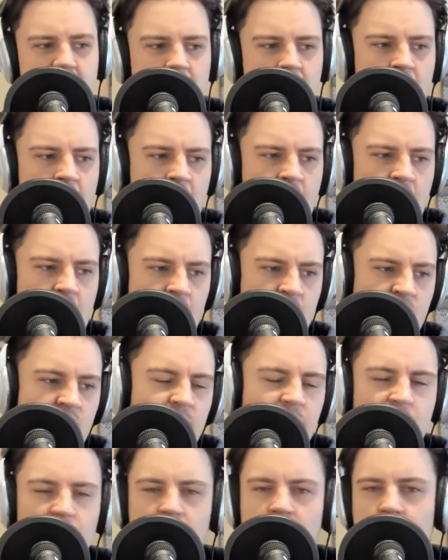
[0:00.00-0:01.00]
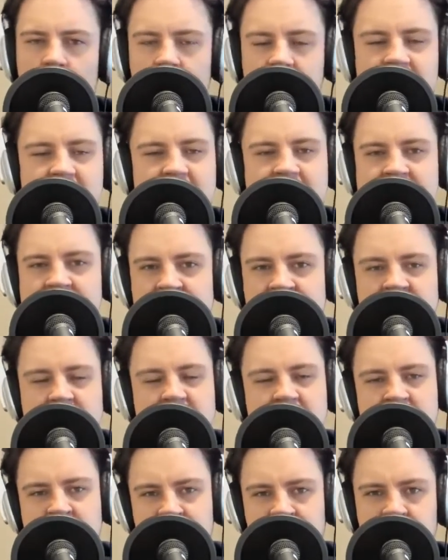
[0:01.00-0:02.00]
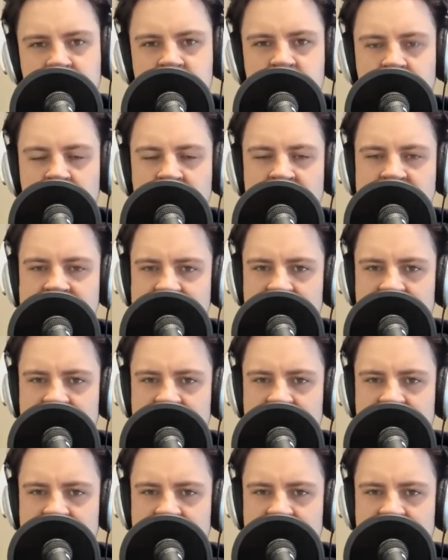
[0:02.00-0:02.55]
Some of the content in it has been